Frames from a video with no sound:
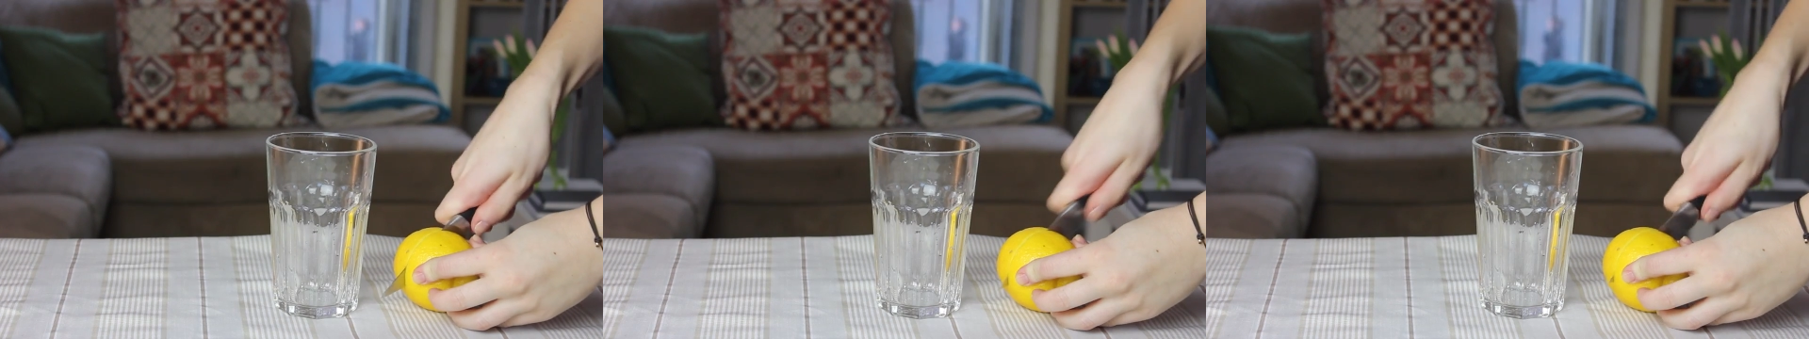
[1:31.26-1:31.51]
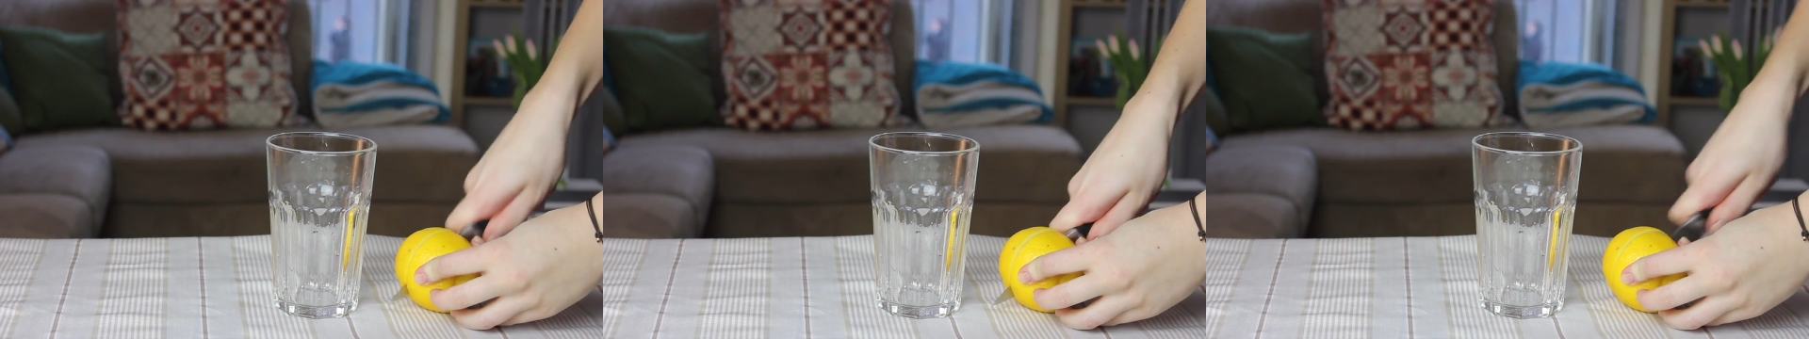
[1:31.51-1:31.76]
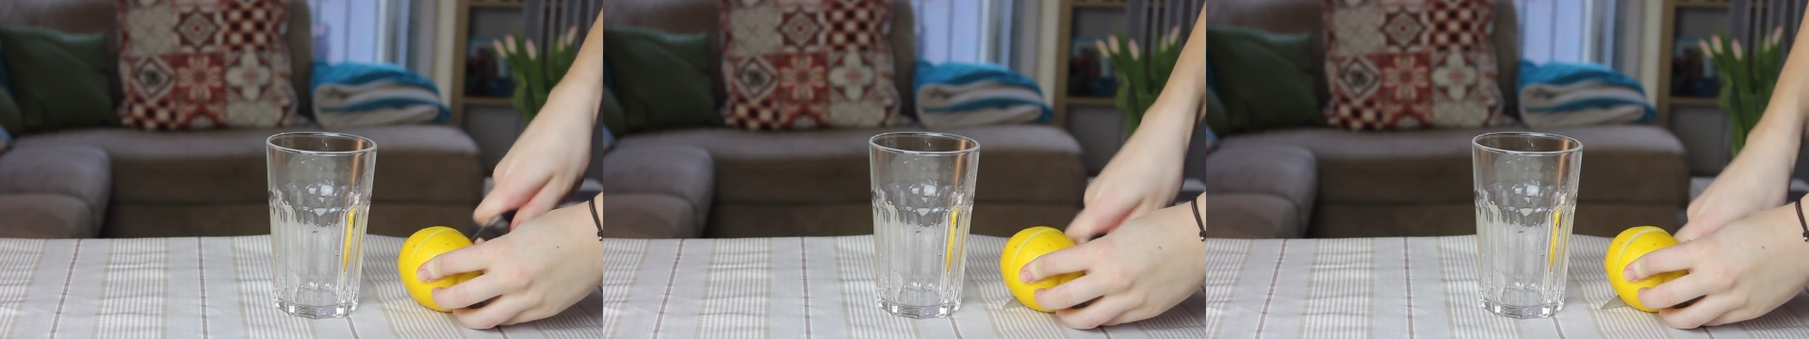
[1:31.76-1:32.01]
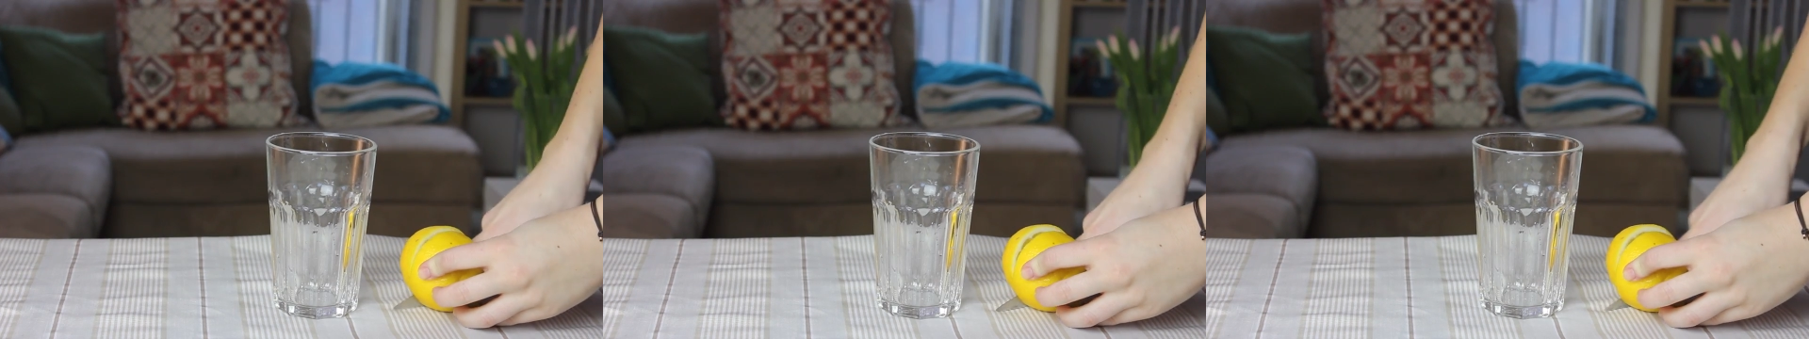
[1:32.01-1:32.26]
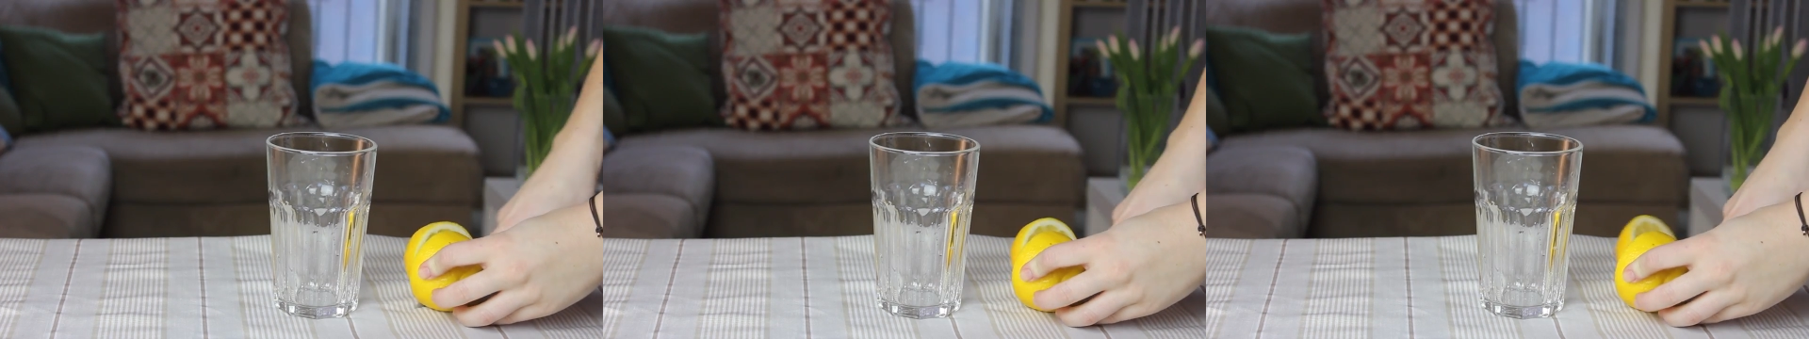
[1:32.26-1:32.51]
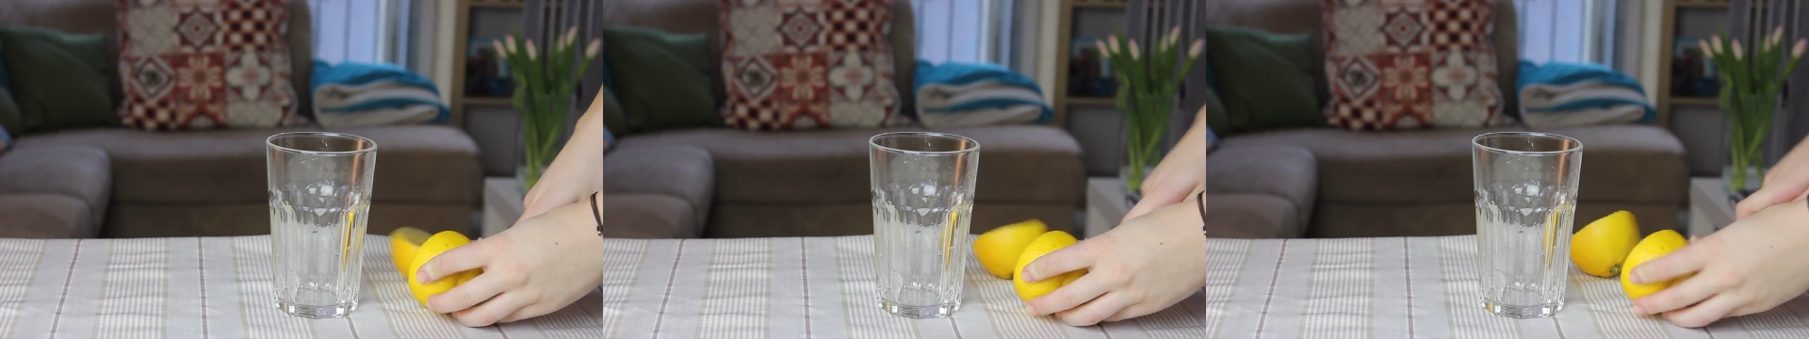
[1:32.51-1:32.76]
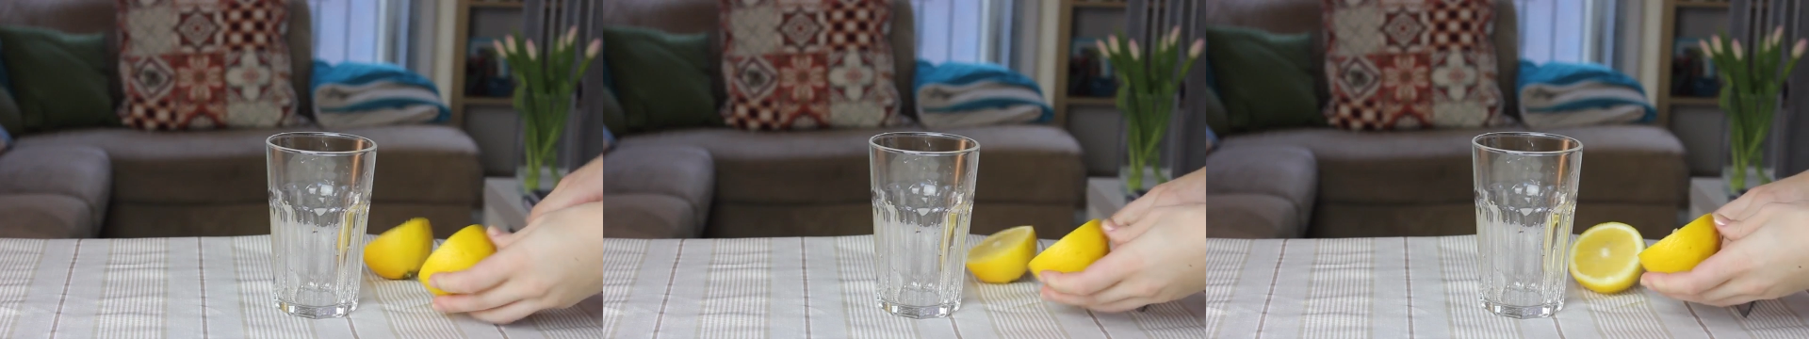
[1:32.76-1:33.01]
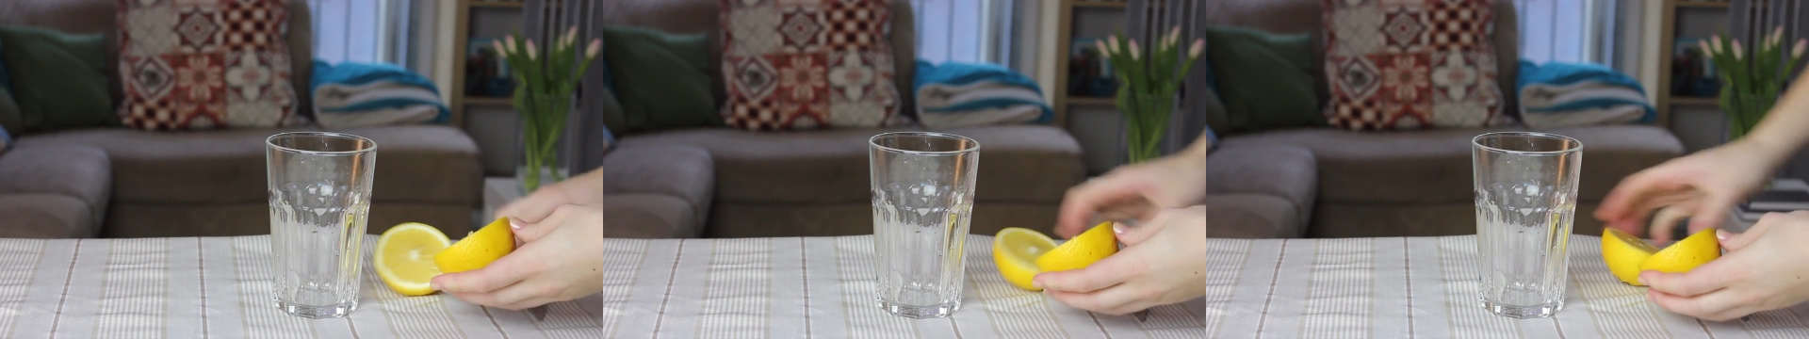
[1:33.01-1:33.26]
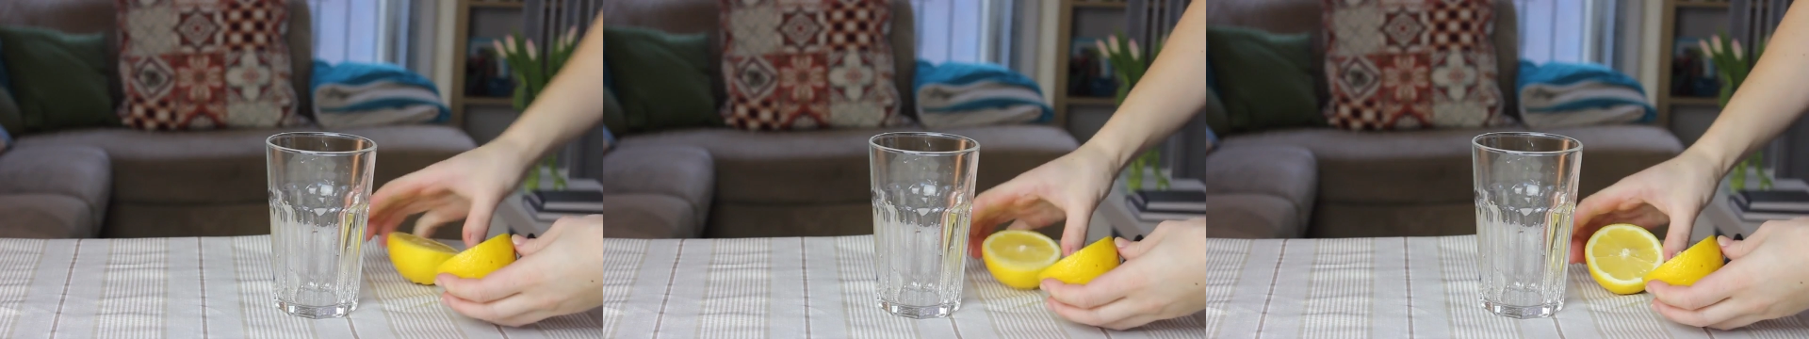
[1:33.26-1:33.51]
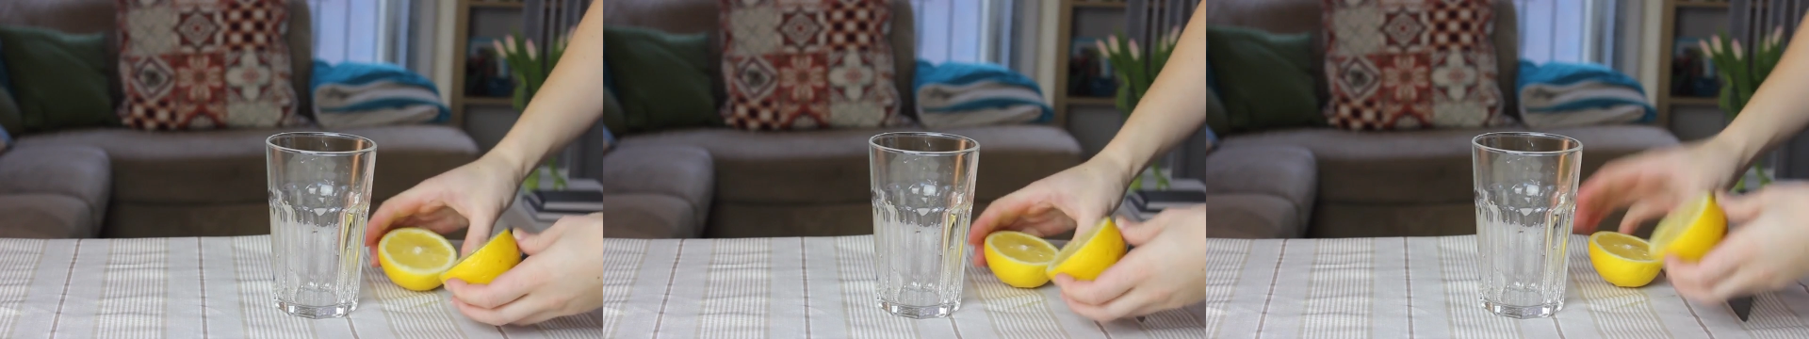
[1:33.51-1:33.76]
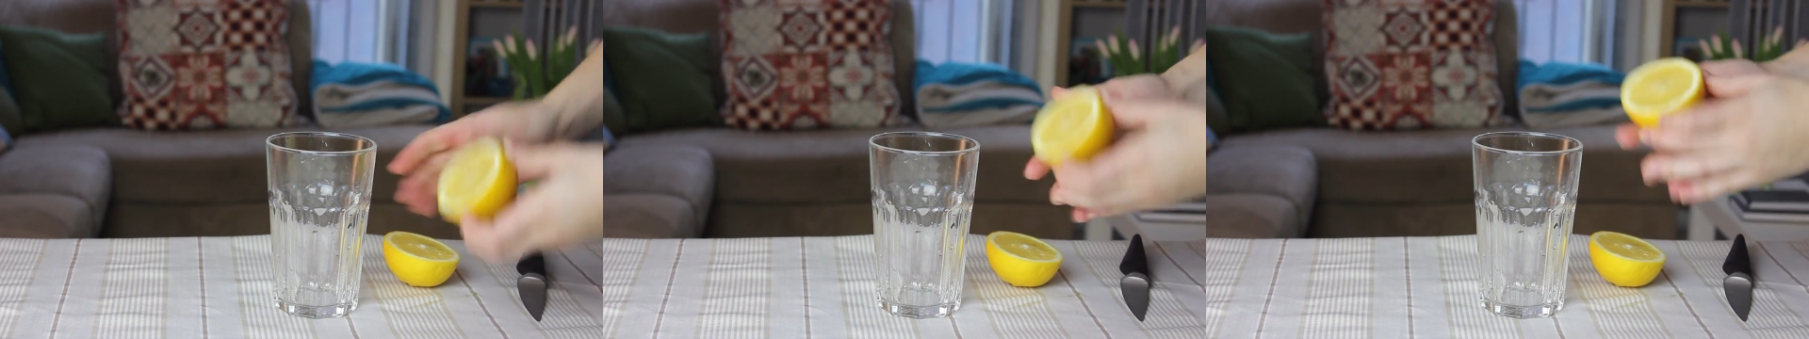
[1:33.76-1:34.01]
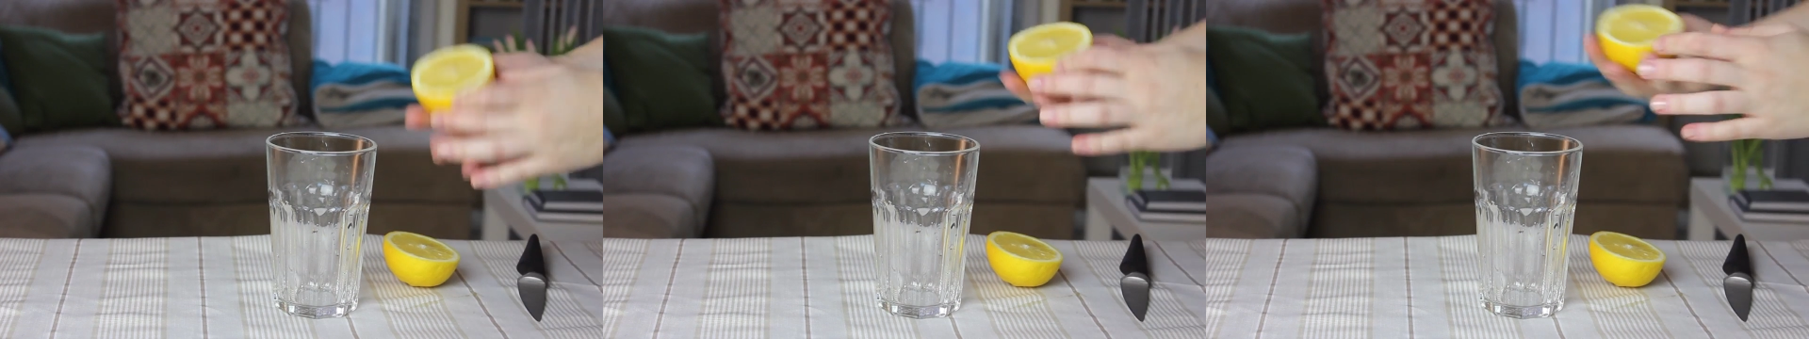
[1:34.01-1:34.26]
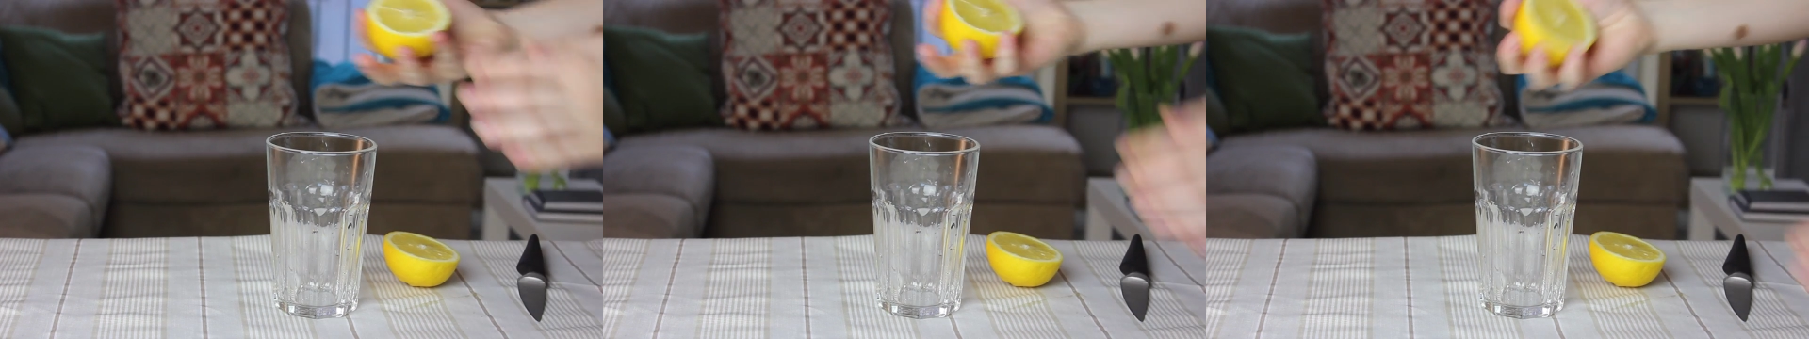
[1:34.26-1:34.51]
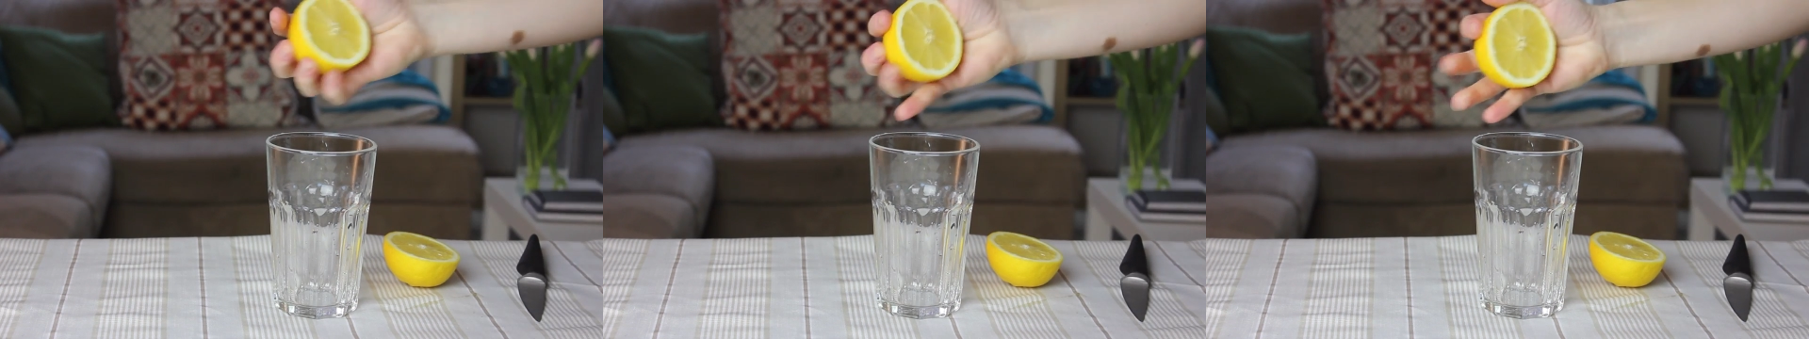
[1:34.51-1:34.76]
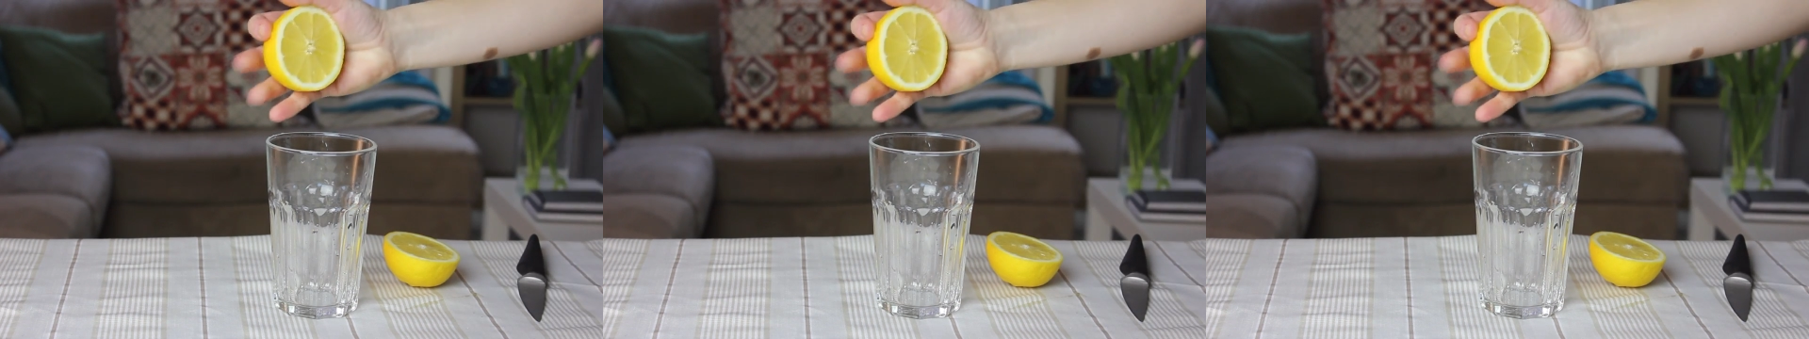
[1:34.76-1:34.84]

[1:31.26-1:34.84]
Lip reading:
(no speaker visible)